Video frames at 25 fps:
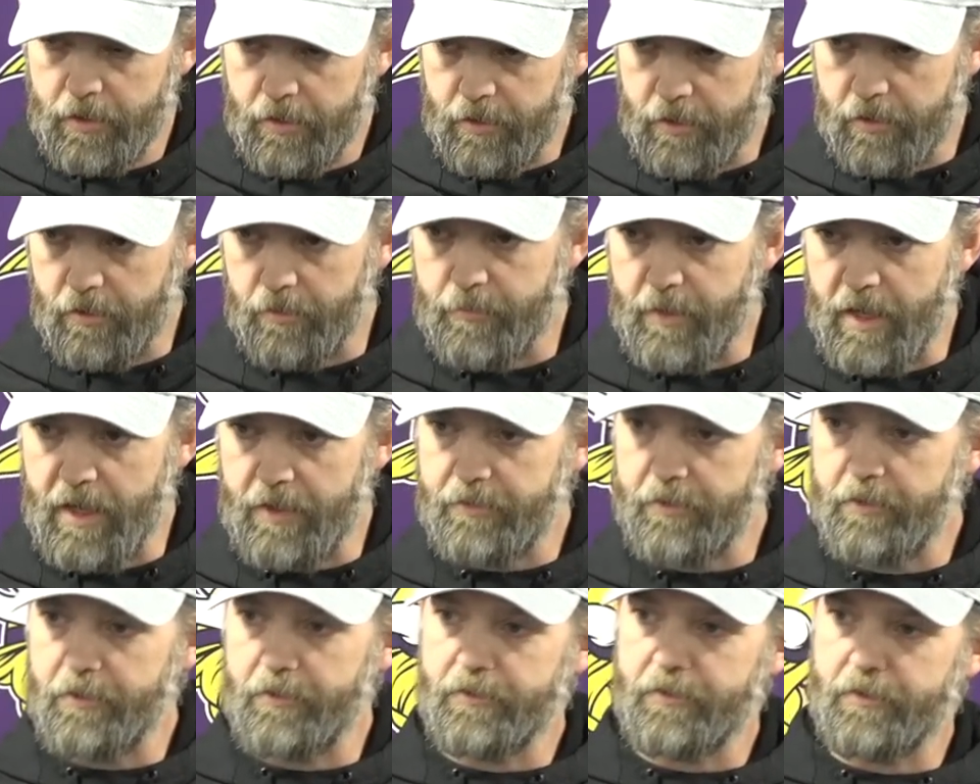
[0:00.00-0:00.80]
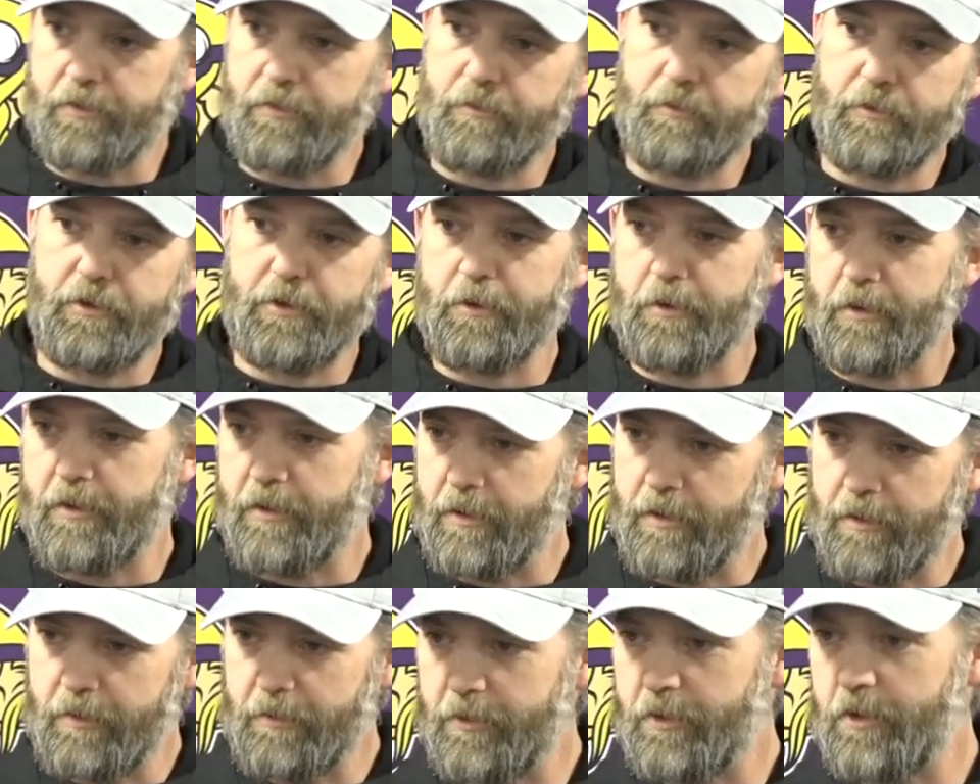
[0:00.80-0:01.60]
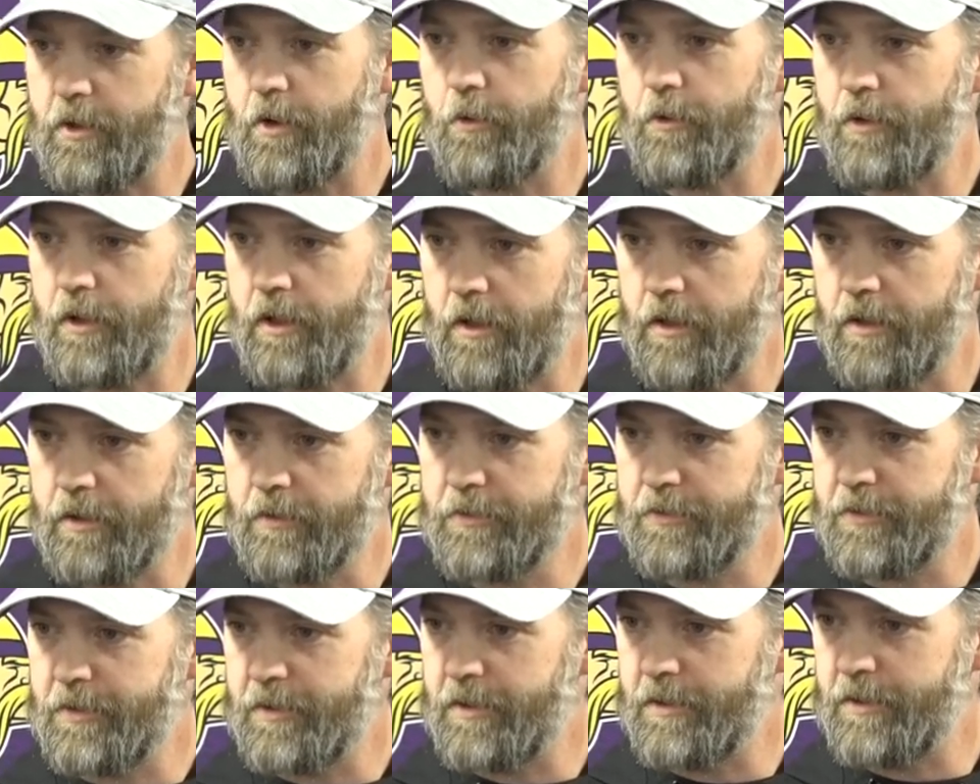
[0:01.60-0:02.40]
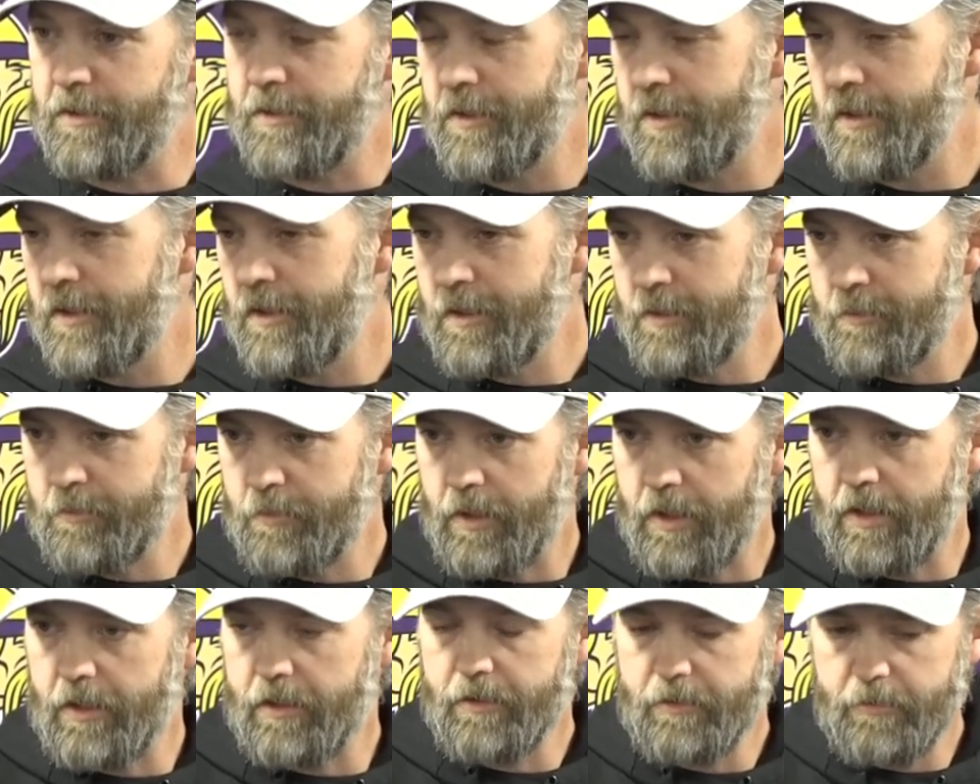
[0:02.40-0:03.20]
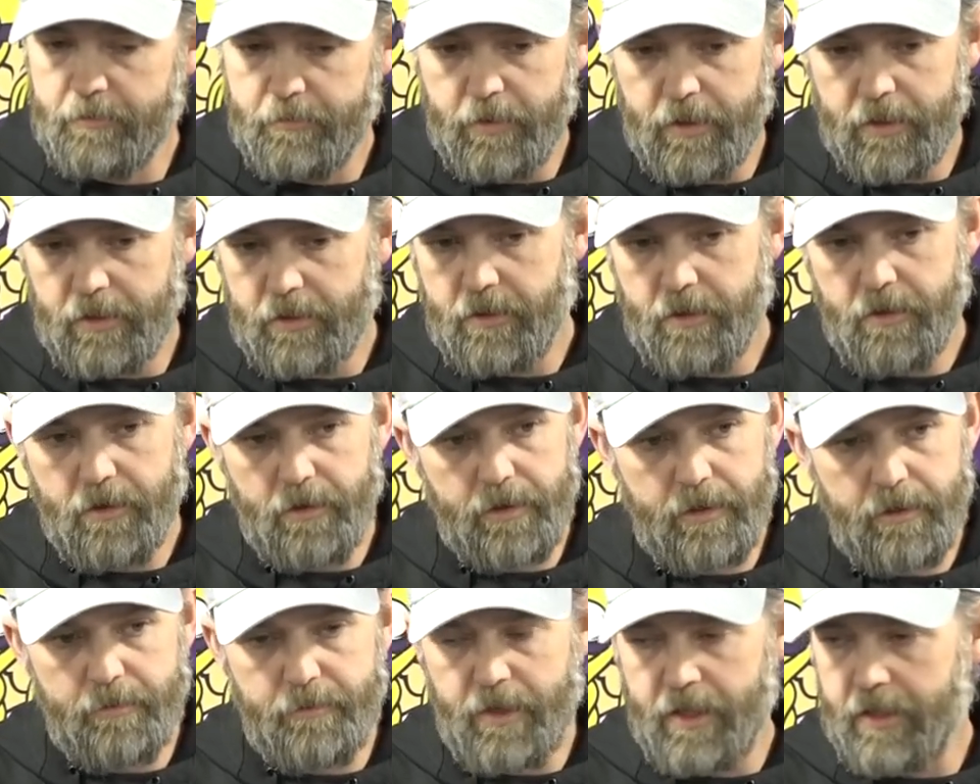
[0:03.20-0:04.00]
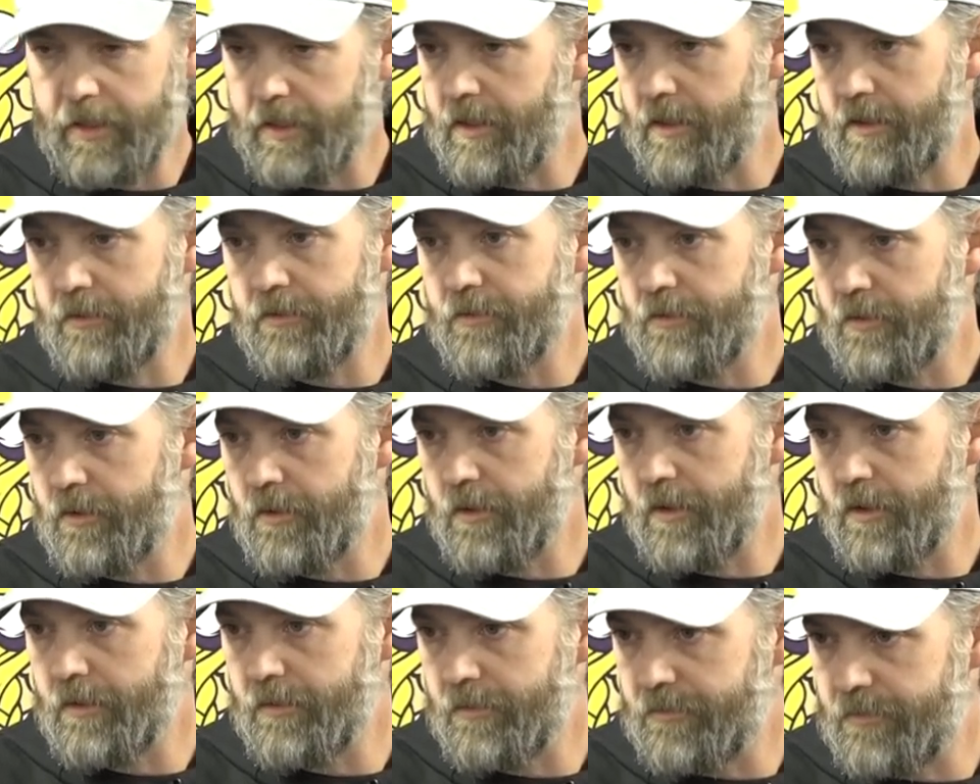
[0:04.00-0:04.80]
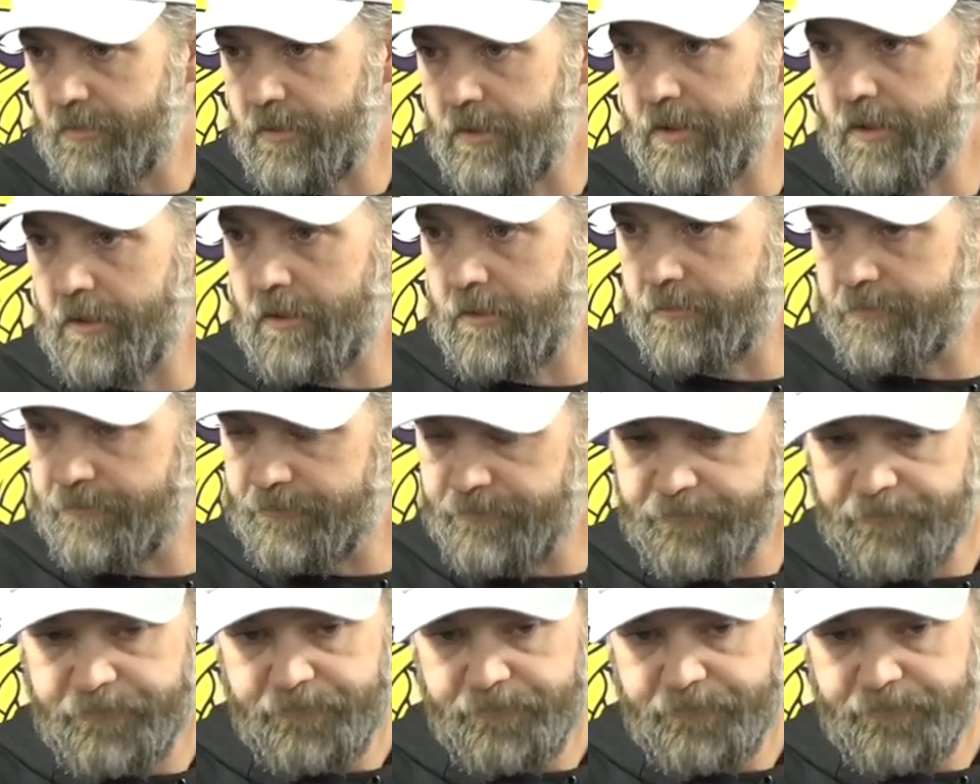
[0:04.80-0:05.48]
You know, Matthew's doing the no looks, but Kirk can make any throw on the field.